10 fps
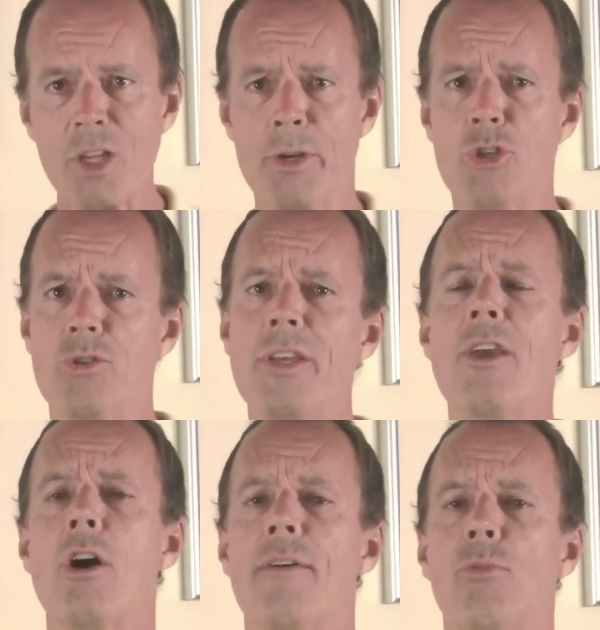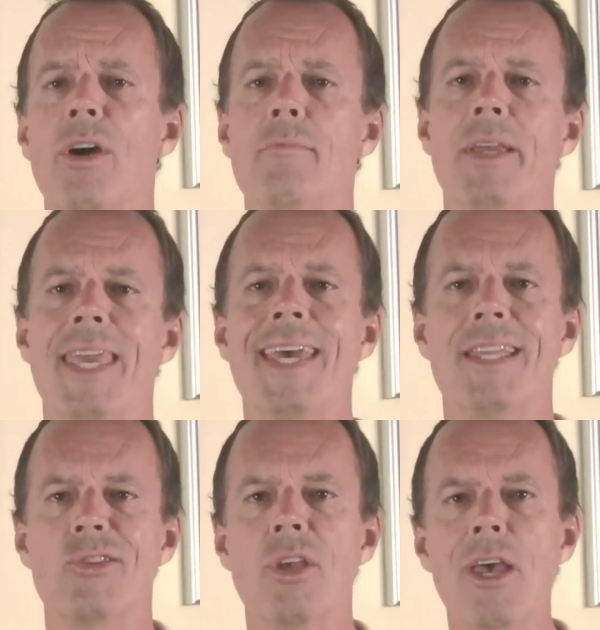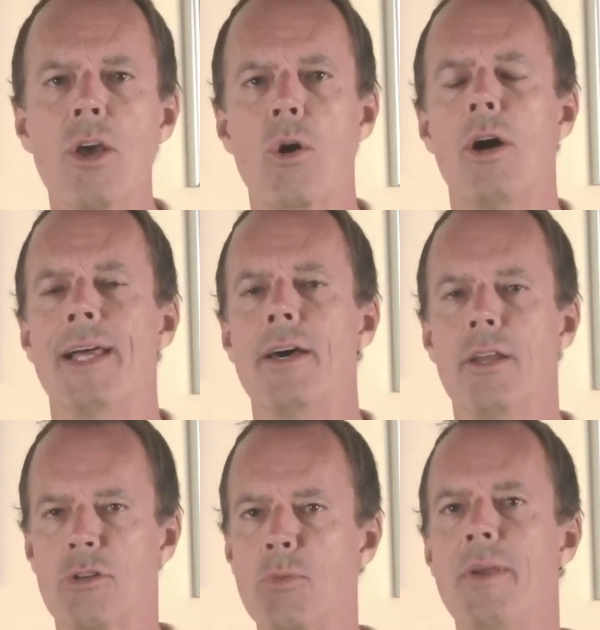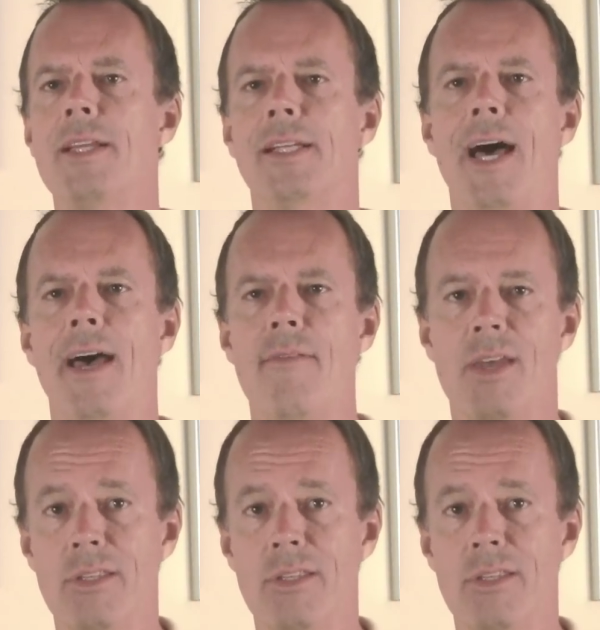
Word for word: As your takeoff run begins, call out airspeed alive,